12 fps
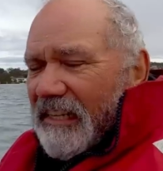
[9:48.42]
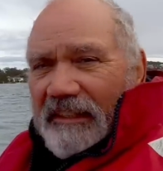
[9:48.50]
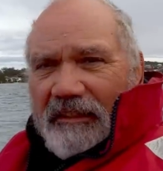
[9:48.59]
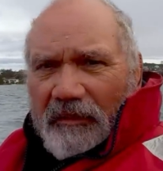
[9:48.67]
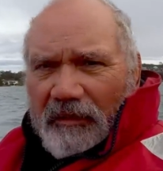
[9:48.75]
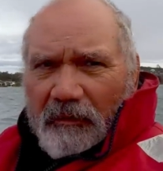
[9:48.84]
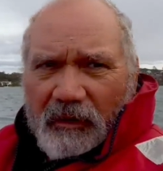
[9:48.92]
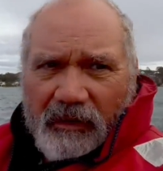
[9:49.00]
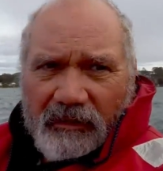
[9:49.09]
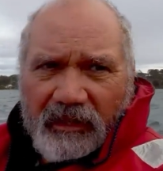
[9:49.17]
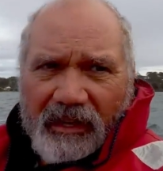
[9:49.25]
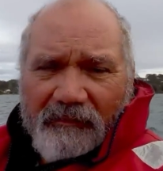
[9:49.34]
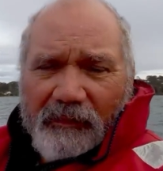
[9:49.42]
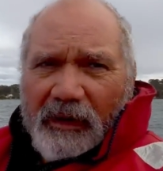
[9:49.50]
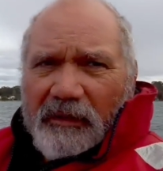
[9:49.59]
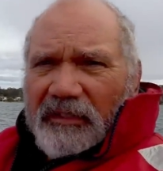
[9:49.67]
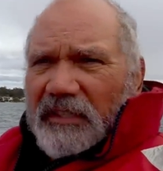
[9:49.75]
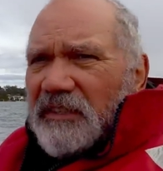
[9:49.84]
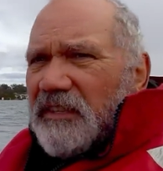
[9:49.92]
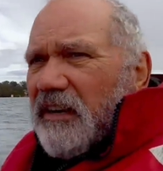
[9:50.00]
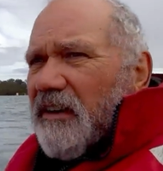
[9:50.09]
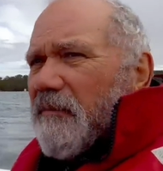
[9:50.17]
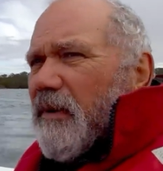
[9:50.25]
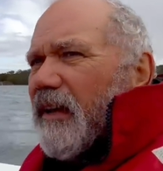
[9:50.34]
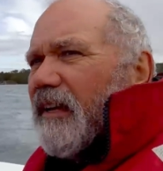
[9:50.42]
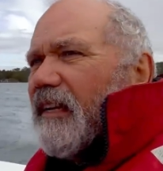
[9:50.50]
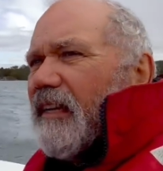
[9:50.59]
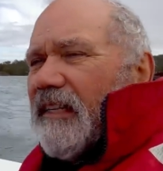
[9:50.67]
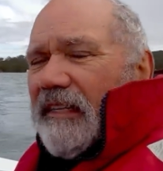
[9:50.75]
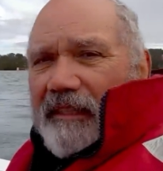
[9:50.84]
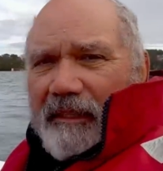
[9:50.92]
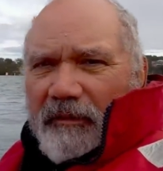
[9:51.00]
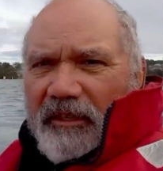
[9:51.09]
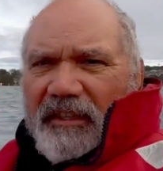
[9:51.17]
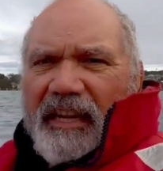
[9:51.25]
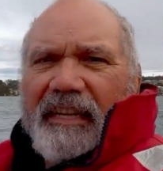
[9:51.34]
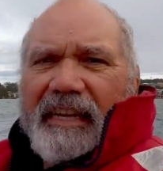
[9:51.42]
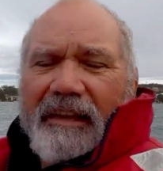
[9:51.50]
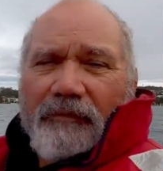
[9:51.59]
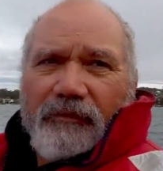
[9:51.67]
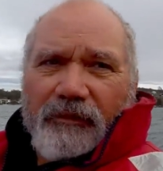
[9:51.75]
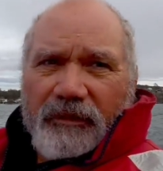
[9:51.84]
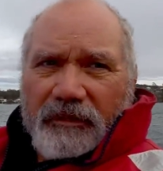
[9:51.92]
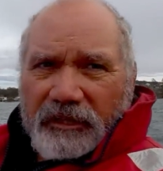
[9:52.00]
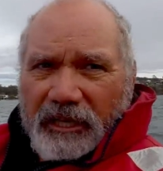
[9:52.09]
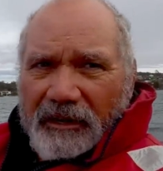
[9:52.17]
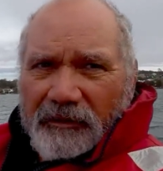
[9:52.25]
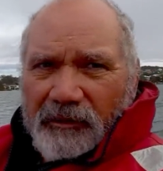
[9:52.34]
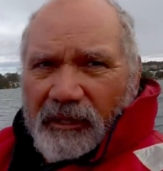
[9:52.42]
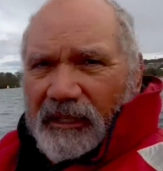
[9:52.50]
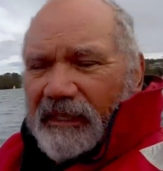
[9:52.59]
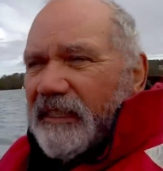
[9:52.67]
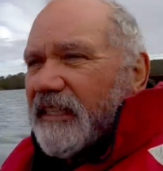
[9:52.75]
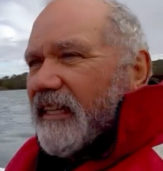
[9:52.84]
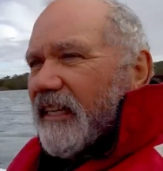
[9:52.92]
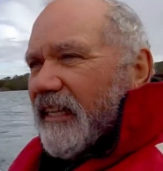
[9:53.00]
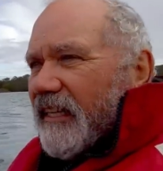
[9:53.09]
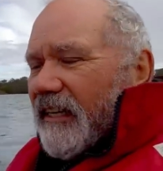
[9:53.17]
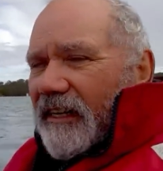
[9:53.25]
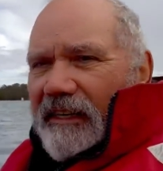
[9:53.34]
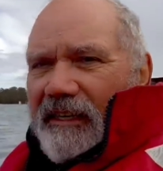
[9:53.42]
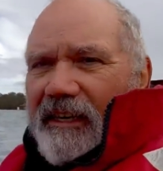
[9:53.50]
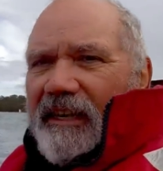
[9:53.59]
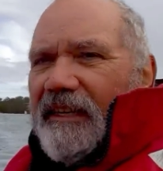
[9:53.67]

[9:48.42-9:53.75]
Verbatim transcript: So I think we have got seven boats this time. Just heading out through the channel, uh,